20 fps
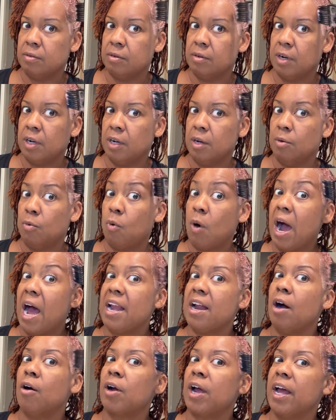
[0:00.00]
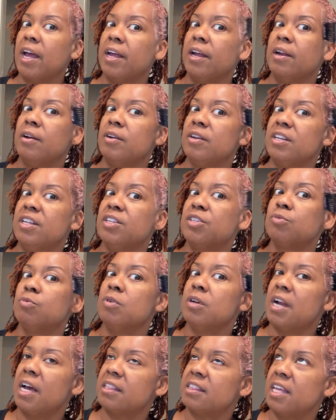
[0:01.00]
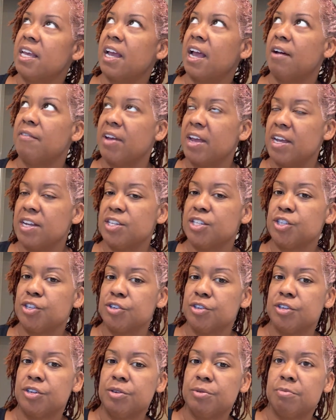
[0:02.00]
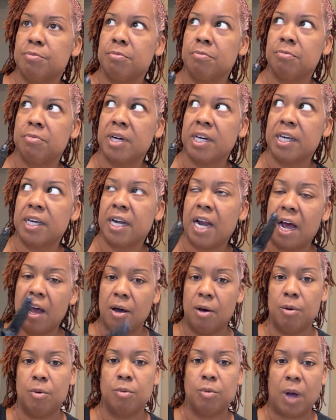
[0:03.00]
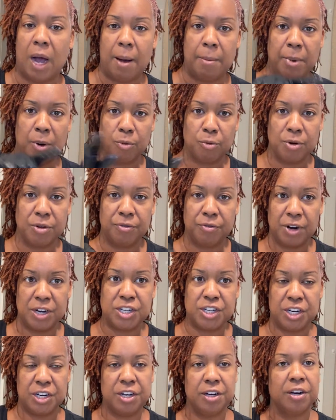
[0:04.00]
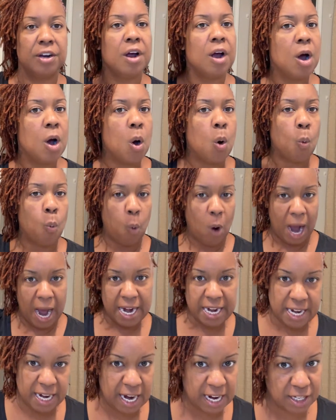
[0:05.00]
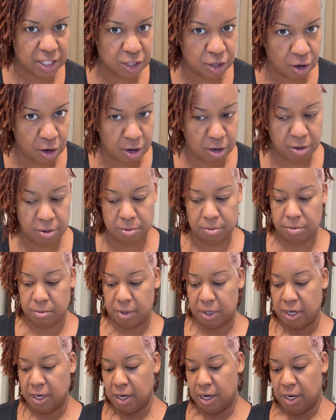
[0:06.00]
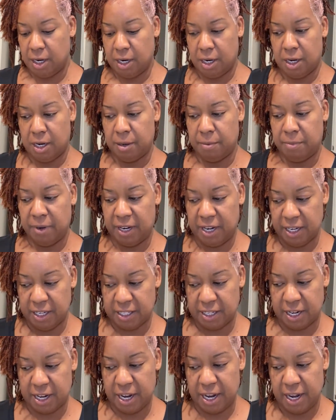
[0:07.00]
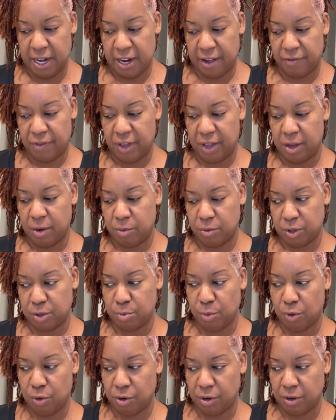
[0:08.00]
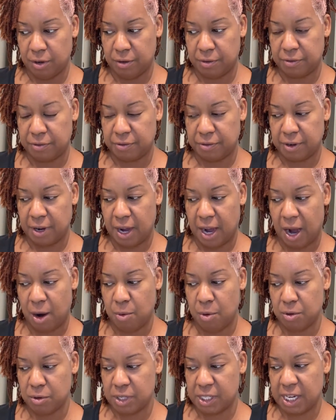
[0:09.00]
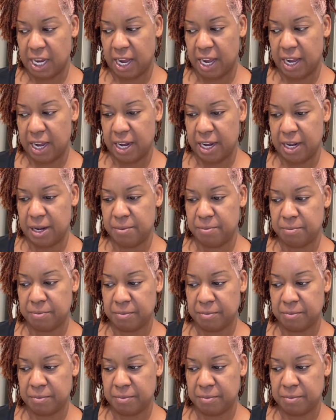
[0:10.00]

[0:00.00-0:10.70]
Why? Okay, this one I think I've answered, but I'm gonna refresh it here. Why did I start them? Because again, I think it was more of, I won't say